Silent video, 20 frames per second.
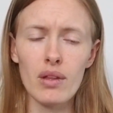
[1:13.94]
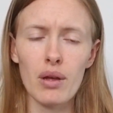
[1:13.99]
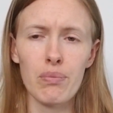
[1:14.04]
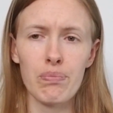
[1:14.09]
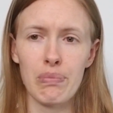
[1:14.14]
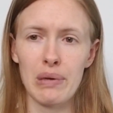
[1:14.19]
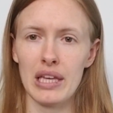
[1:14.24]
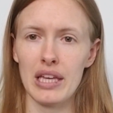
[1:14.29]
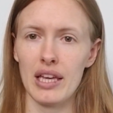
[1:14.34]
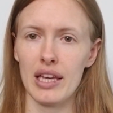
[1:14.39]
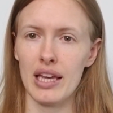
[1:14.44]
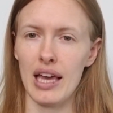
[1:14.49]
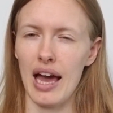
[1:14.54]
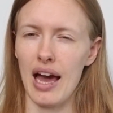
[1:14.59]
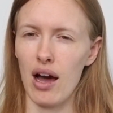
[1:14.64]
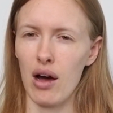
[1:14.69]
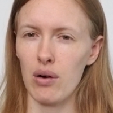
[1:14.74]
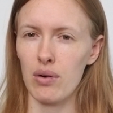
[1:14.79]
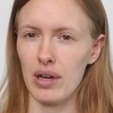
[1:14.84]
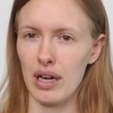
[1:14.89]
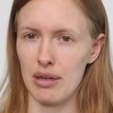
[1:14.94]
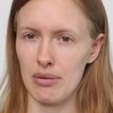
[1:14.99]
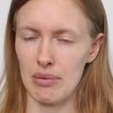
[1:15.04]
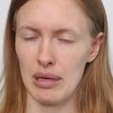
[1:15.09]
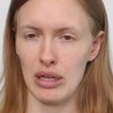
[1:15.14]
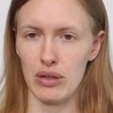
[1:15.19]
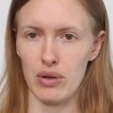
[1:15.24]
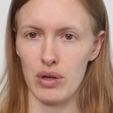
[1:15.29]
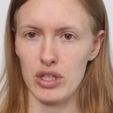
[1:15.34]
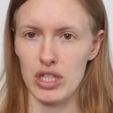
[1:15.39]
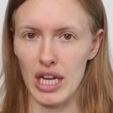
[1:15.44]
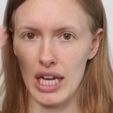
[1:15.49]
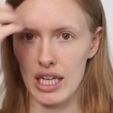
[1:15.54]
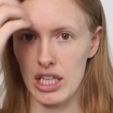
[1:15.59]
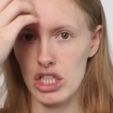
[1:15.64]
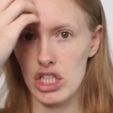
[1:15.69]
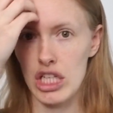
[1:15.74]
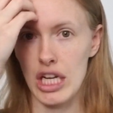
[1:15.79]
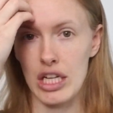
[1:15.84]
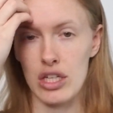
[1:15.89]
being how kind of my crocheting
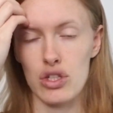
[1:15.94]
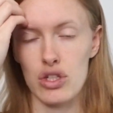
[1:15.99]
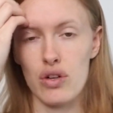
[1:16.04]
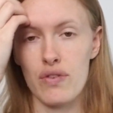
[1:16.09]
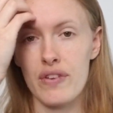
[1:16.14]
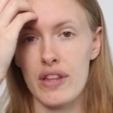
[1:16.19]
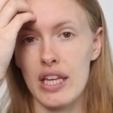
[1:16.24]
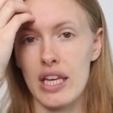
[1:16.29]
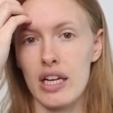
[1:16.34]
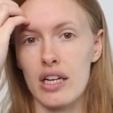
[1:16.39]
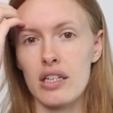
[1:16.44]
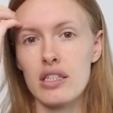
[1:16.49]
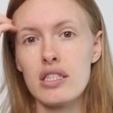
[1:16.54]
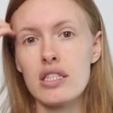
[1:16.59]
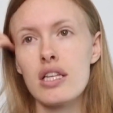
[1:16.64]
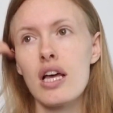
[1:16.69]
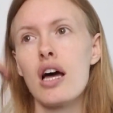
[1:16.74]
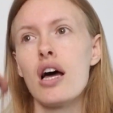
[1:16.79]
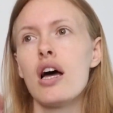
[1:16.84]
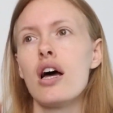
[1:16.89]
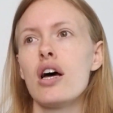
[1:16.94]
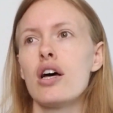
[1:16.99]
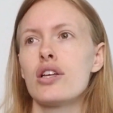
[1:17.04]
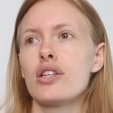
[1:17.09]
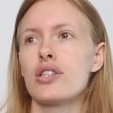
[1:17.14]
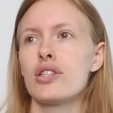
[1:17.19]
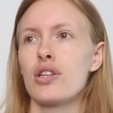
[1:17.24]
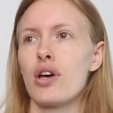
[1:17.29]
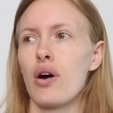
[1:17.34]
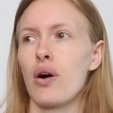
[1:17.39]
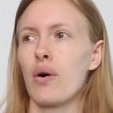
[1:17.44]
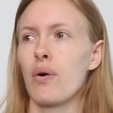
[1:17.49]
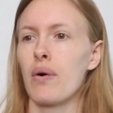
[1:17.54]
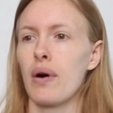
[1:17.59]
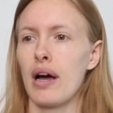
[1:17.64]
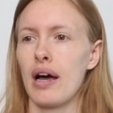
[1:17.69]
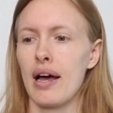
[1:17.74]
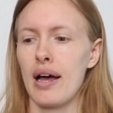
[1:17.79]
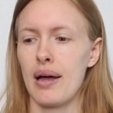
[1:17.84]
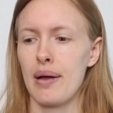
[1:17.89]
has changed over the years. So
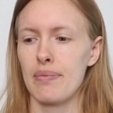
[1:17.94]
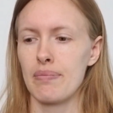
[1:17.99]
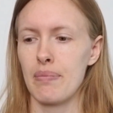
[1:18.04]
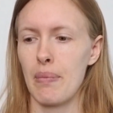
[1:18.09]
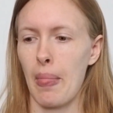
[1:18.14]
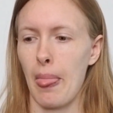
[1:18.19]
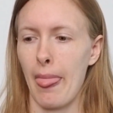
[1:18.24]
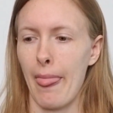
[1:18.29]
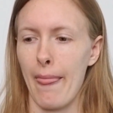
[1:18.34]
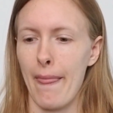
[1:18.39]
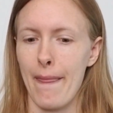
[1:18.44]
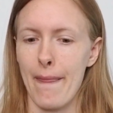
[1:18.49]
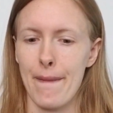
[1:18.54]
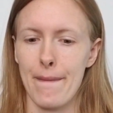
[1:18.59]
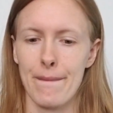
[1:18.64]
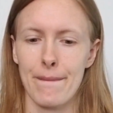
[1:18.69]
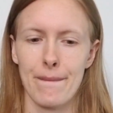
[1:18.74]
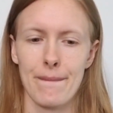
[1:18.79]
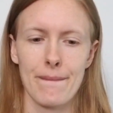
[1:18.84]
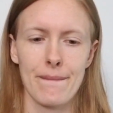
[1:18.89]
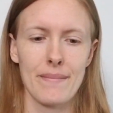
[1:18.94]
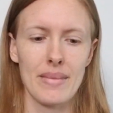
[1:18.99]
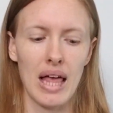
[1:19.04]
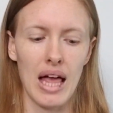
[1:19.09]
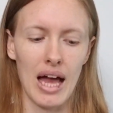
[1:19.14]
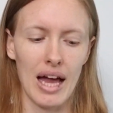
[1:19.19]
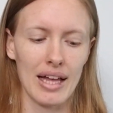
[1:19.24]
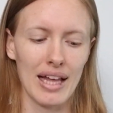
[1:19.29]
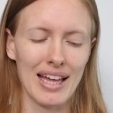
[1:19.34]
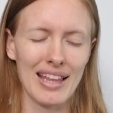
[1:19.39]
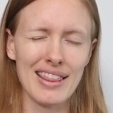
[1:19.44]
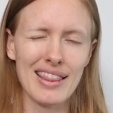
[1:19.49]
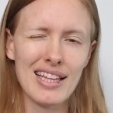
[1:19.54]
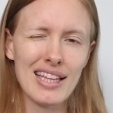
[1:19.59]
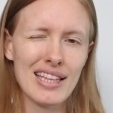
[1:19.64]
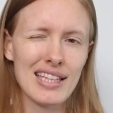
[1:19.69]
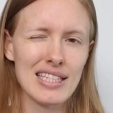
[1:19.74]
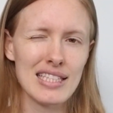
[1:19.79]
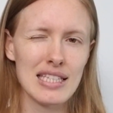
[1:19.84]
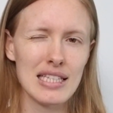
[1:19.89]
I
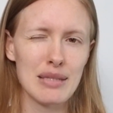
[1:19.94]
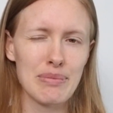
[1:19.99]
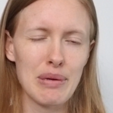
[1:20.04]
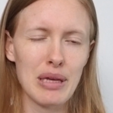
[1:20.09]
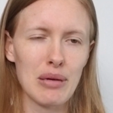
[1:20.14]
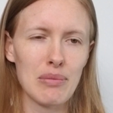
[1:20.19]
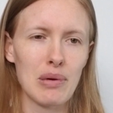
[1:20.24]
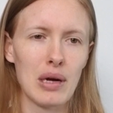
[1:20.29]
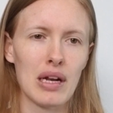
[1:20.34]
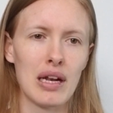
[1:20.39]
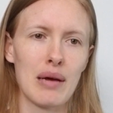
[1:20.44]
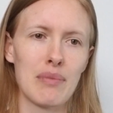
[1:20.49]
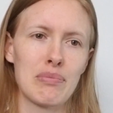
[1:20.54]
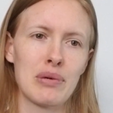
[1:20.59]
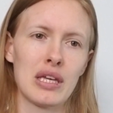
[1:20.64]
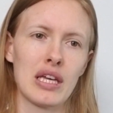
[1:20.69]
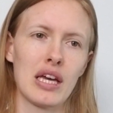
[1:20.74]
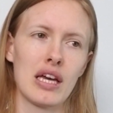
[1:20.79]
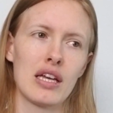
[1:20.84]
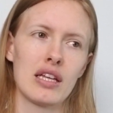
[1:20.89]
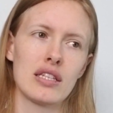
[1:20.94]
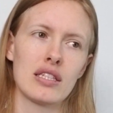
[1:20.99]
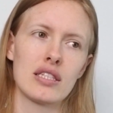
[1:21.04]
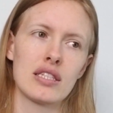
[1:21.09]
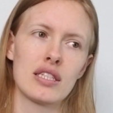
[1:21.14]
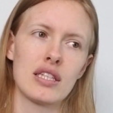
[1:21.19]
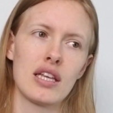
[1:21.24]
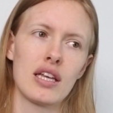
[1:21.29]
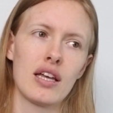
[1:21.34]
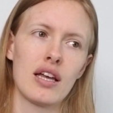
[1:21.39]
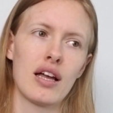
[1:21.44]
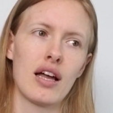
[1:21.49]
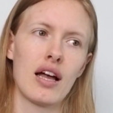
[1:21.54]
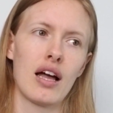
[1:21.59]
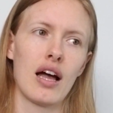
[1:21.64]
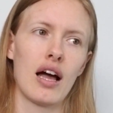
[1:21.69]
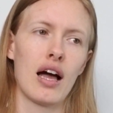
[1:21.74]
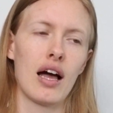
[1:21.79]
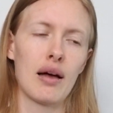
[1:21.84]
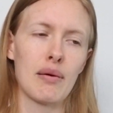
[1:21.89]
think this is being brought up because
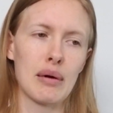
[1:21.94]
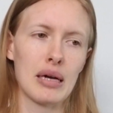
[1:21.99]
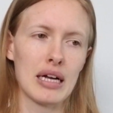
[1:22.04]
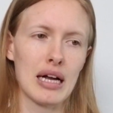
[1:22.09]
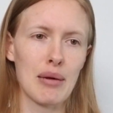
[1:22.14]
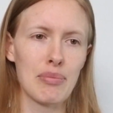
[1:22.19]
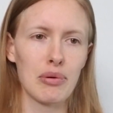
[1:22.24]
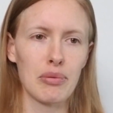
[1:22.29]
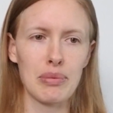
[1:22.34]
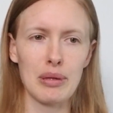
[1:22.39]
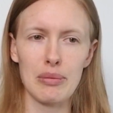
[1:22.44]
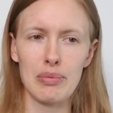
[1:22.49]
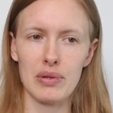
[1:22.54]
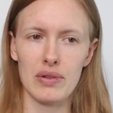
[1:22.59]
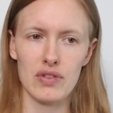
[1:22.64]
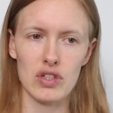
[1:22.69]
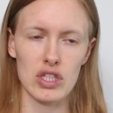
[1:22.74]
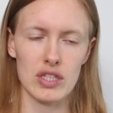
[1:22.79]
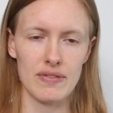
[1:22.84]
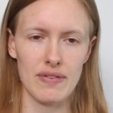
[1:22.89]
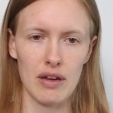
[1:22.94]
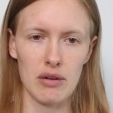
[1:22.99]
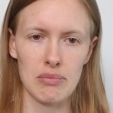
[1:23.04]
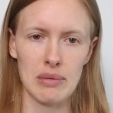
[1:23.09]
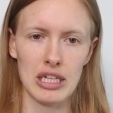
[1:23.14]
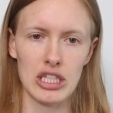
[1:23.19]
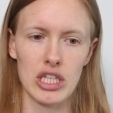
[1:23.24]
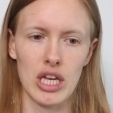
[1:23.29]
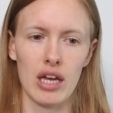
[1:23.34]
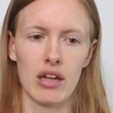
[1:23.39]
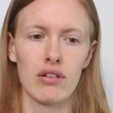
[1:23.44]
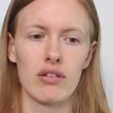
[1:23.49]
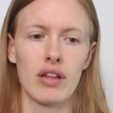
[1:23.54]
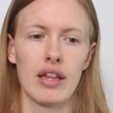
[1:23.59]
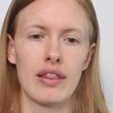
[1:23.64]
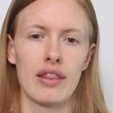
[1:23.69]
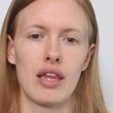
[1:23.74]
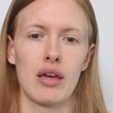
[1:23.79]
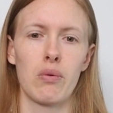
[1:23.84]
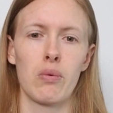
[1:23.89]
a couple people have just found my channel,
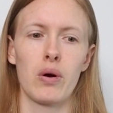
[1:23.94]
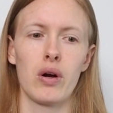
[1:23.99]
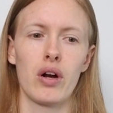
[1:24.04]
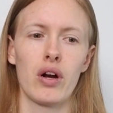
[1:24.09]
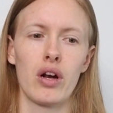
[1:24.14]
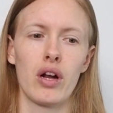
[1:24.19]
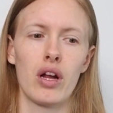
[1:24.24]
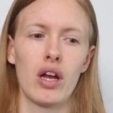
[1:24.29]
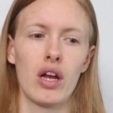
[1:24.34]
and they're